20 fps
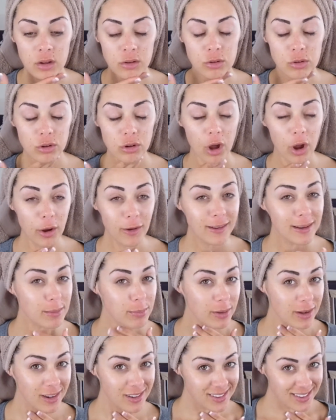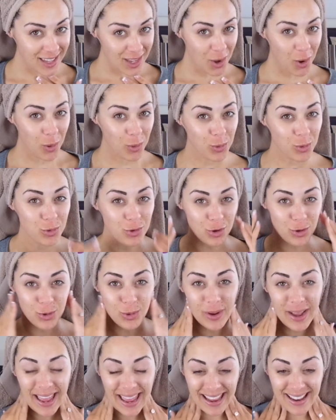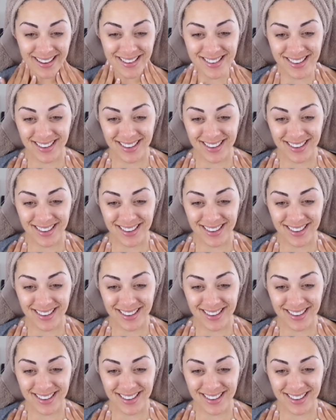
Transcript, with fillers: Not only because they hold your head,